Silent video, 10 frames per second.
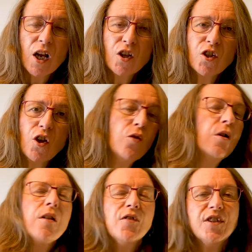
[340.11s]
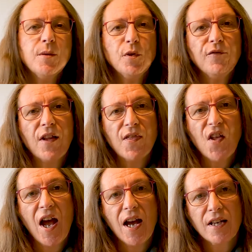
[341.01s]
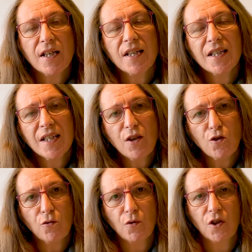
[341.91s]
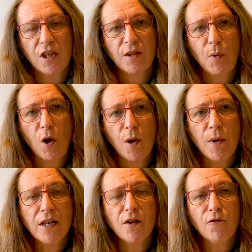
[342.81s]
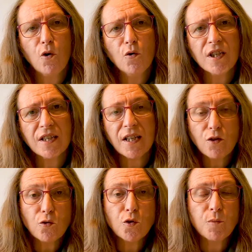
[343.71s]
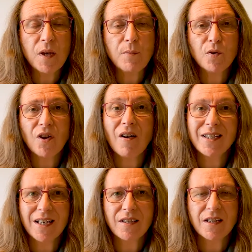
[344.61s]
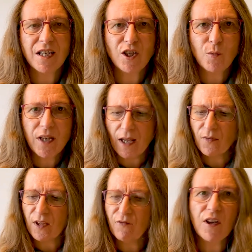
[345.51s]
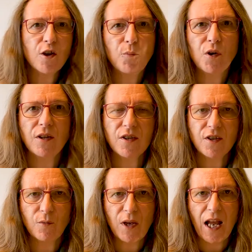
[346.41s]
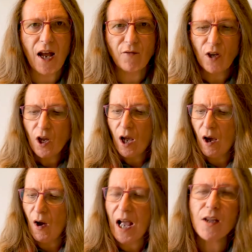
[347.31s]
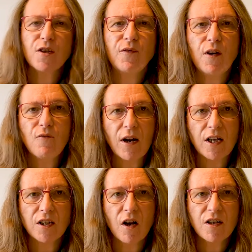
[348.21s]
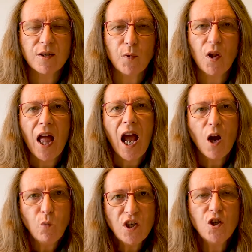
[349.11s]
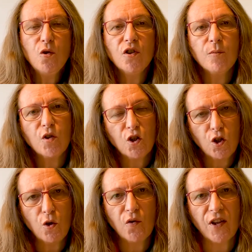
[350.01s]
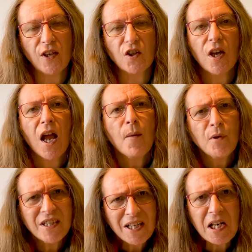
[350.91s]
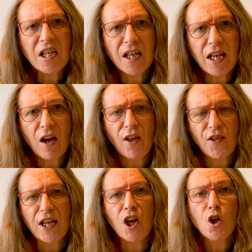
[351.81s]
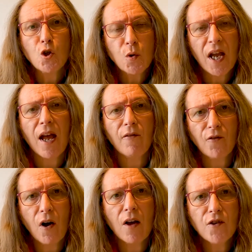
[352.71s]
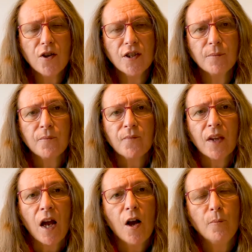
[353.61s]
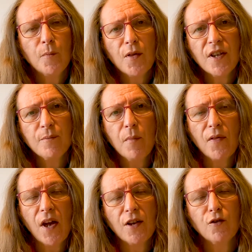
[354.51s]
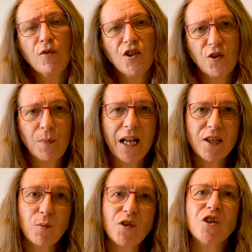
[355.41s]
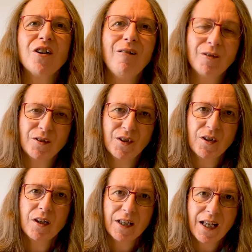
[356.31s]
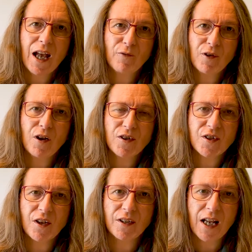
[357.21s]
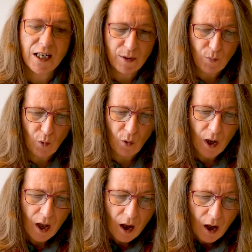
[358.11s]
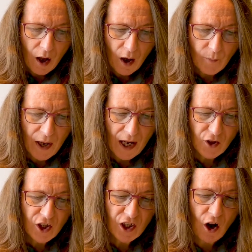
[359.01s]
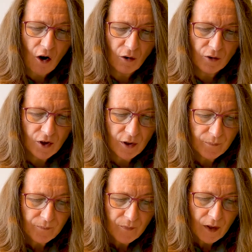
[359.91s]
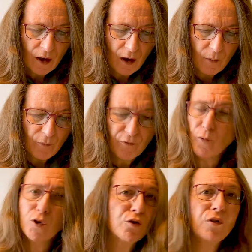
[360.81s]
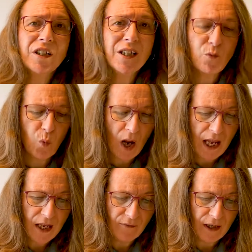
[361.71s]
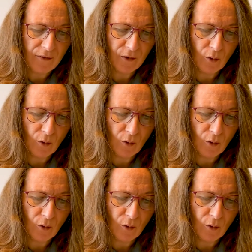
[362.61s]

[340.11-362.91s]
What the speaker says: So the symbol of a hand is central to this poem, and of course it's central to people's identities. We get the fingerprints that we have. Our hands are very recognisable and we use them to do things, particularly I think to care for others. But this mother has reached a place where she can't care for her son anymore, and she can't falteringly wave even